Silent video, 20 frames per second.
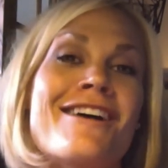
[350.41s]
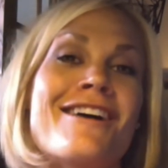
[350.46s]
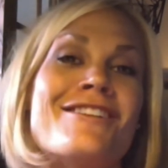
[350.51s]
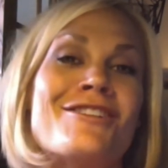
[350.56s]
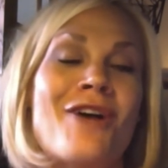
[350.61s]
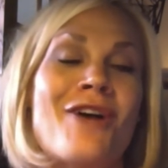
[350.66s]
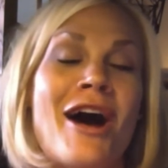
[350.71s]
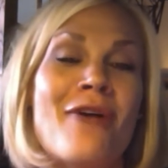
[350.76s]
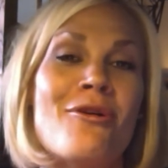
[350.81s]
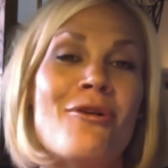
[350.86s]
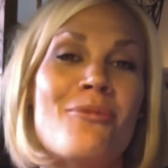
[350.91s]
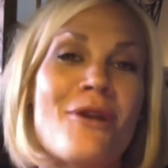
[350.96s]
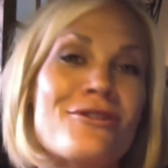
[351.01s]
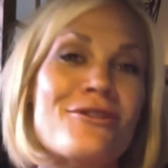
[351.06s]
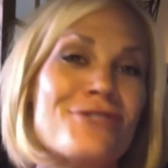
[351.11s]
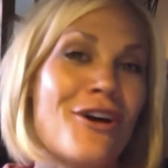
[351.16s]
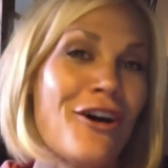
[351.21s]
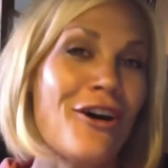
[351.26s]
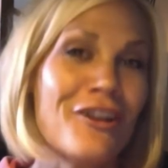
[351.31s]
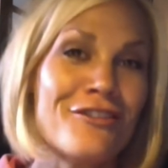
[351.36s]
So I will
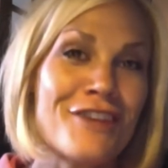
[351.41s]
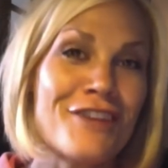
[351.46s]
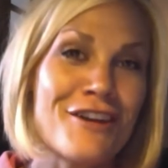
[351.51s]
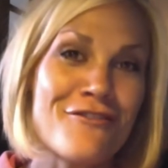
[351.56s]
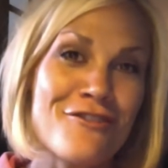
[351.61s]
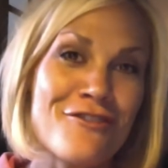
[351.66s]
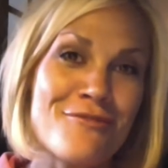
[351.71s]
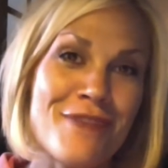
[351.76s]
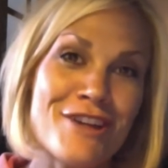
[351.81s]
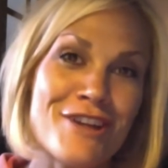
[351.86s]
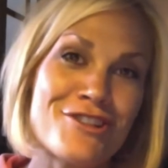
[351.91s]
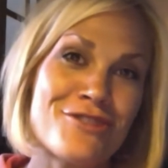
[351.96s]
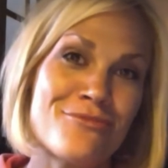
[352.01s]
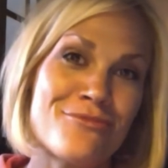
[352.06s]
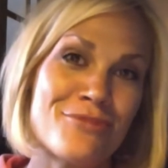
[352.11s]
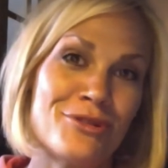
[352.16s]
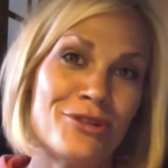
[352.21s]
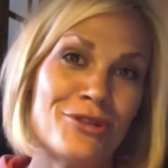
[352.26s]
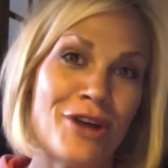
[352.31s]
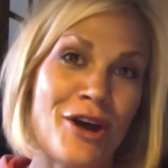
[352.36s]
post all of the
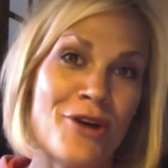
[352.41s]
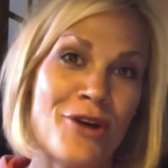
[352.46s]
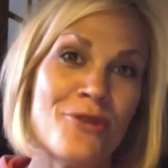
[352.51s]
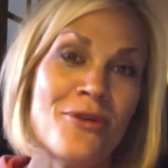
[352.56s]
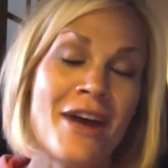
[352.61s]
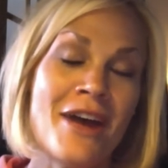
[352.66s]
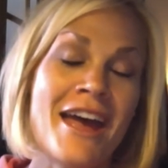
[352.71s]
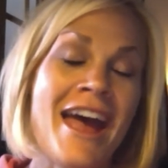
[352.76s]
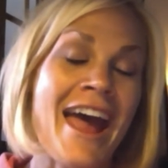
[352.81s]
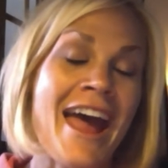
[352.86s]
information below.